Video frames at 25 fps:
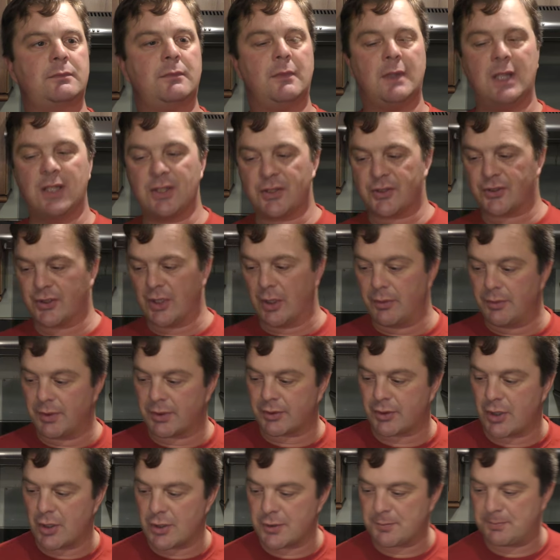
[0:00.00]
Stone the
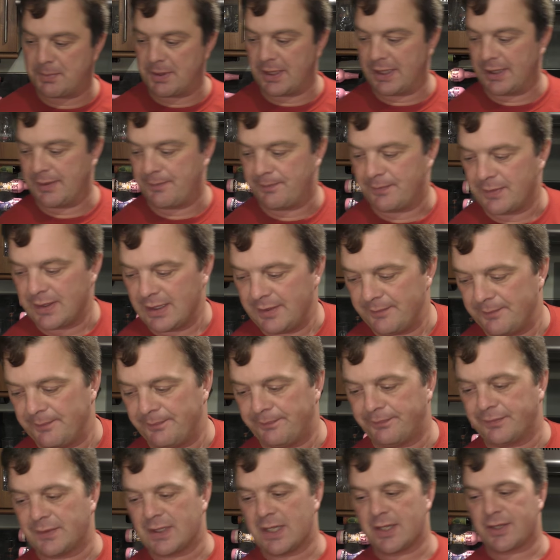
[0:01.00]
Crows beer.
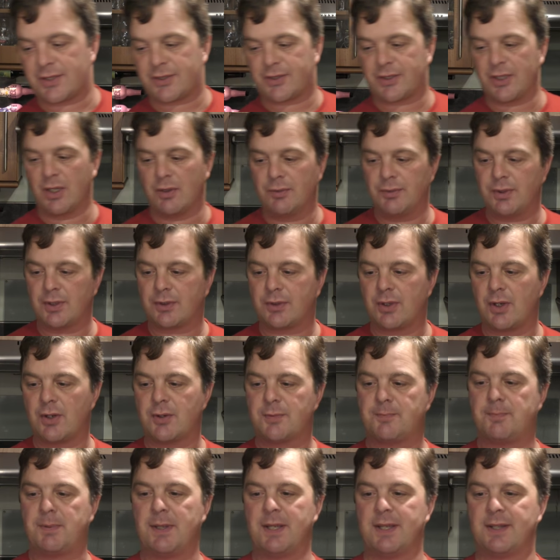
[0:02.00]
A Stone the
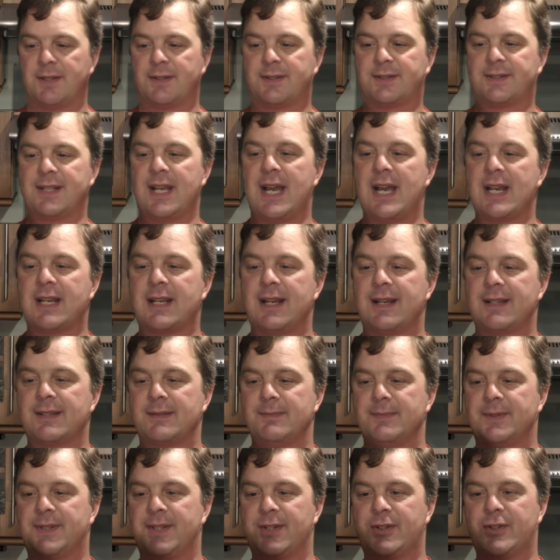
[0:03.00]
Crows beer.
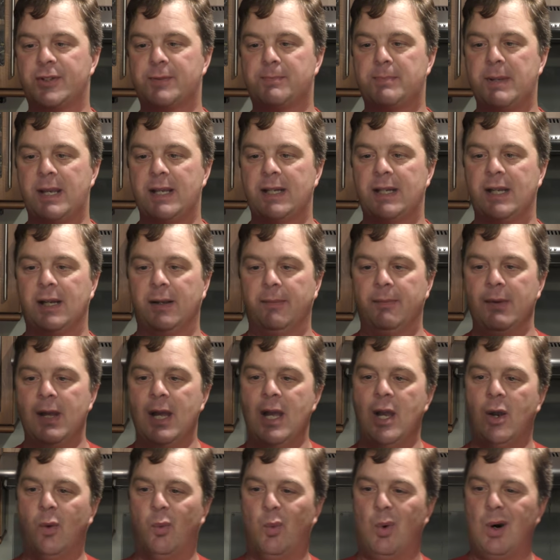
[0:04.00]
Sarcasm Citrus Pale Ale.
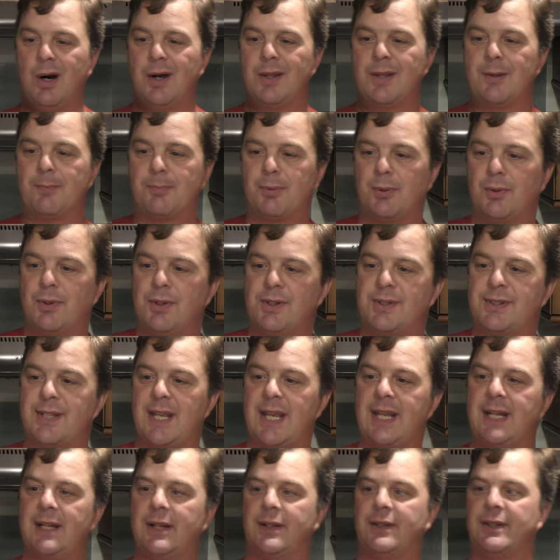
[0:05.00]
What are the breweries
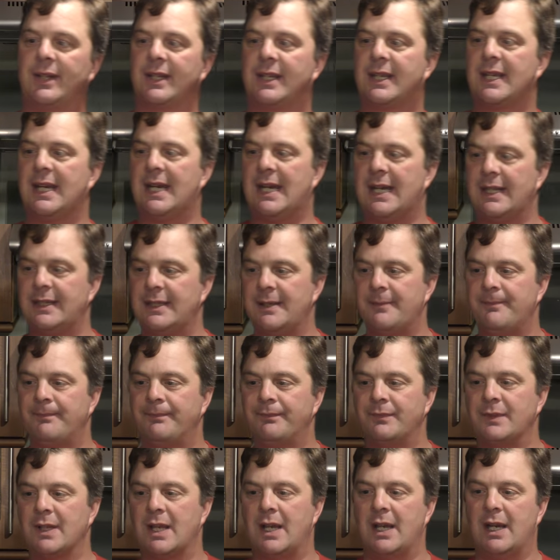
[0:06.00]
saying on the can?
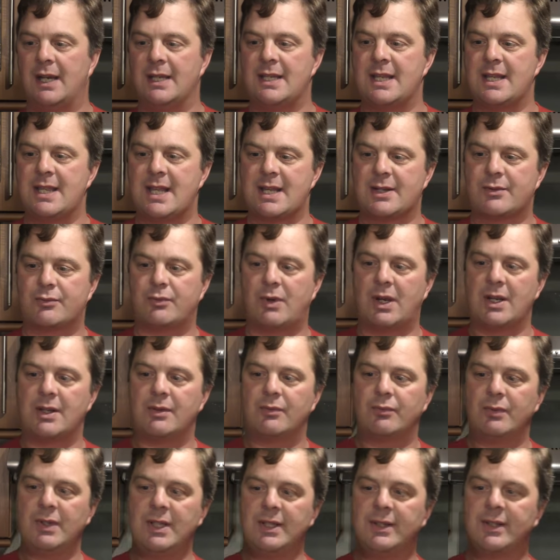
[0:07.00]
Yeah, that's
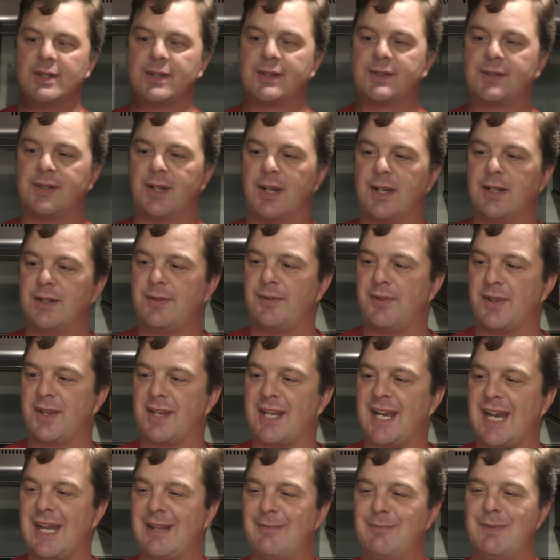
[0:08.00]
right. Read the side of the
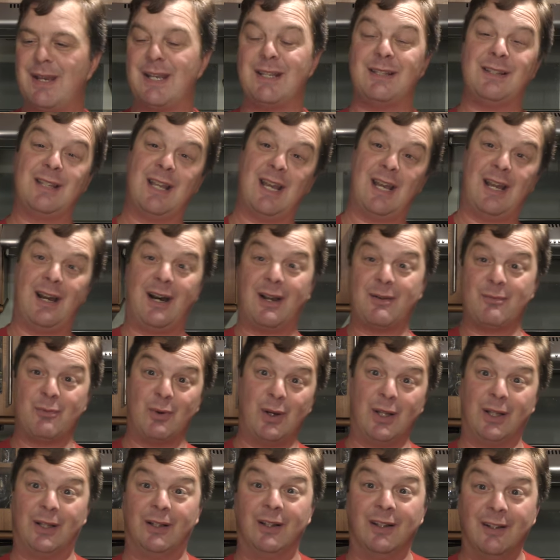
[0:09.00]
can, mate. Yeah, I
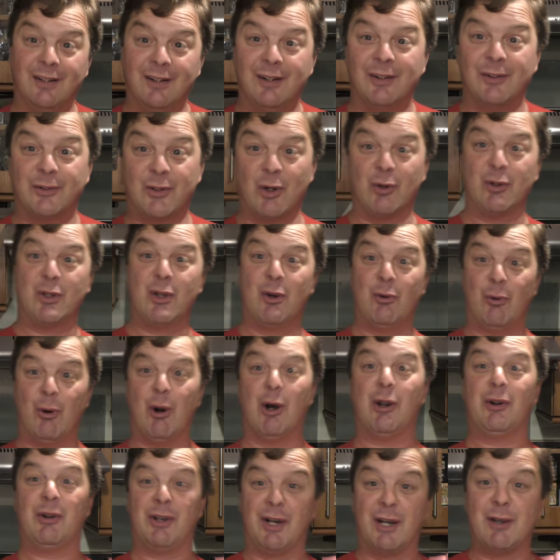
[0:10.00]
will. Don't you
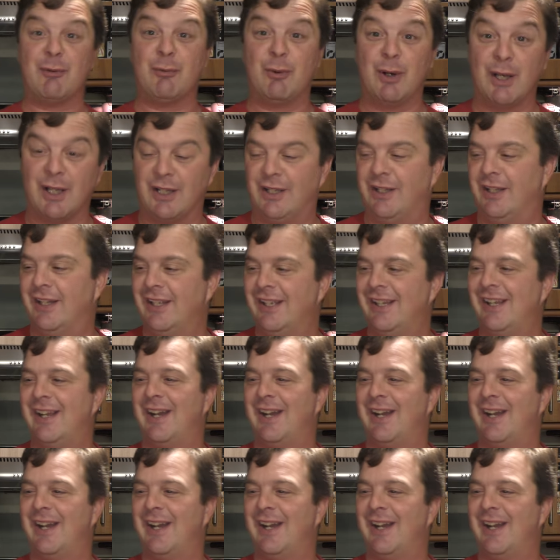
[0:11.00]
worry, I will.